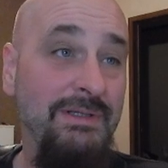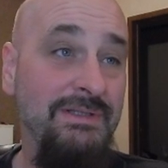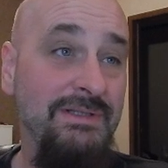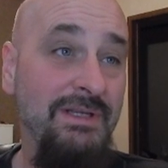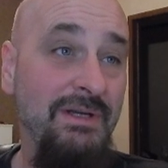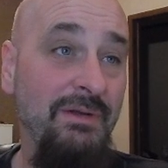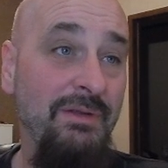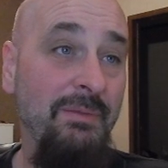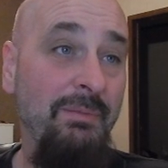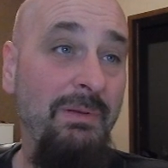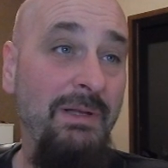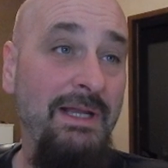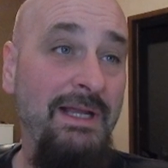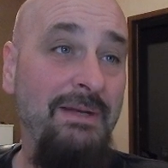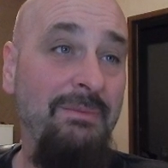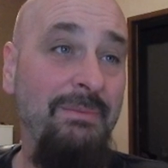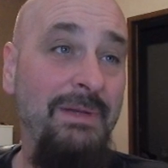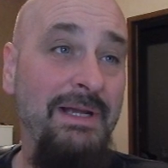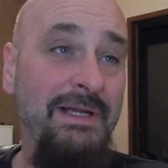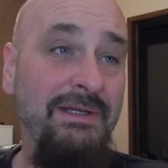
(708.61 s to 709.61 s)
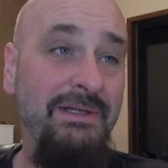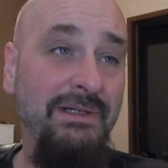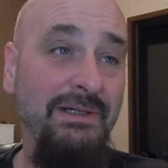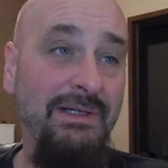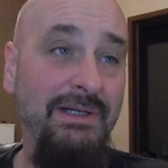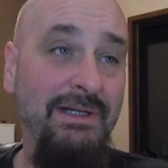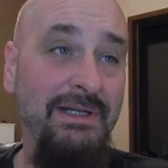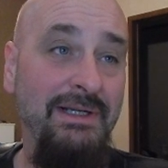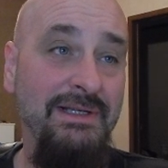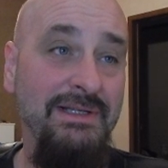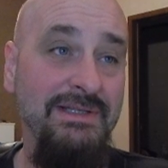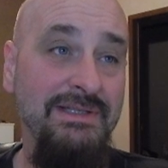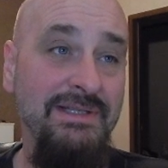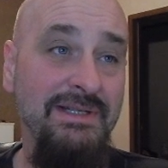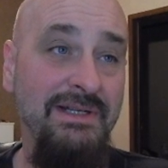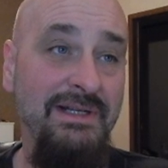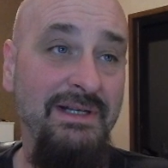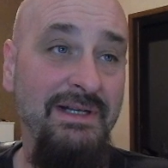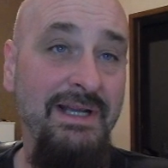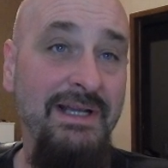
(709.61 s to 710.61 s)
So the Plan Maker is
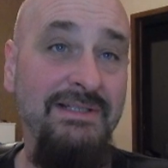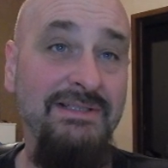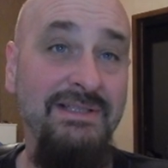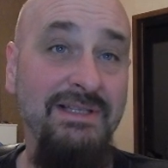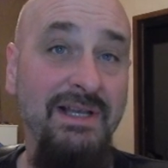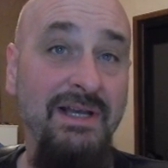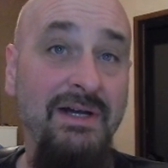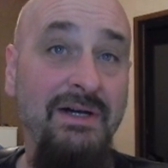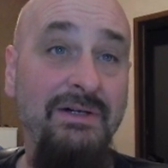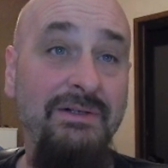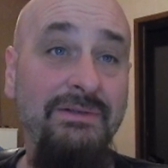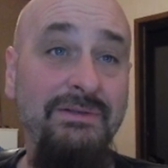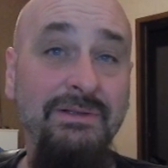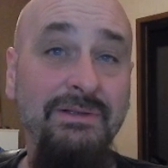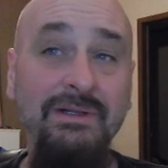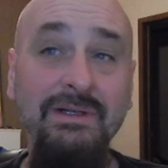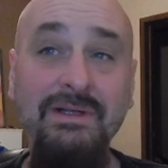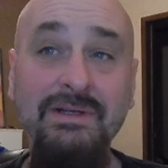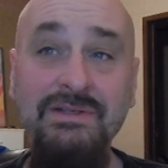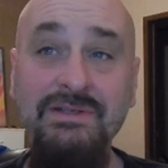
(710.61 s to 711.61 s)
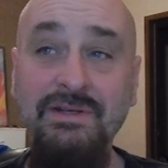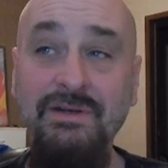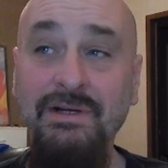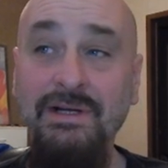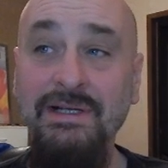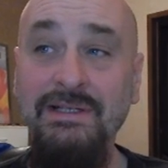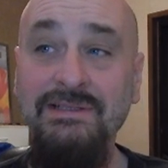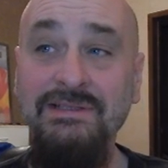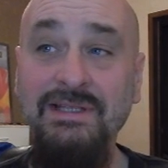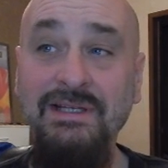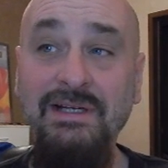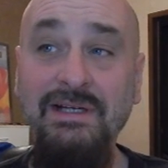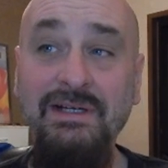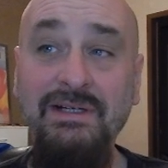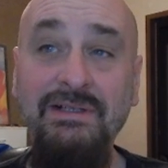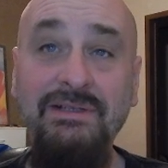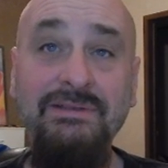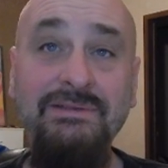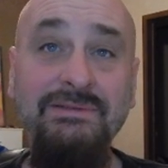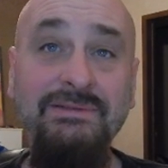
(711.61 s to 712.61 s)
Excel. So
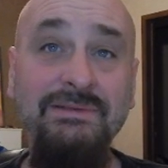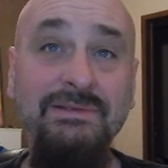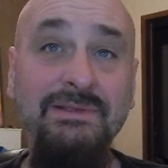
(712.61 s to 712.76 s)
Excel,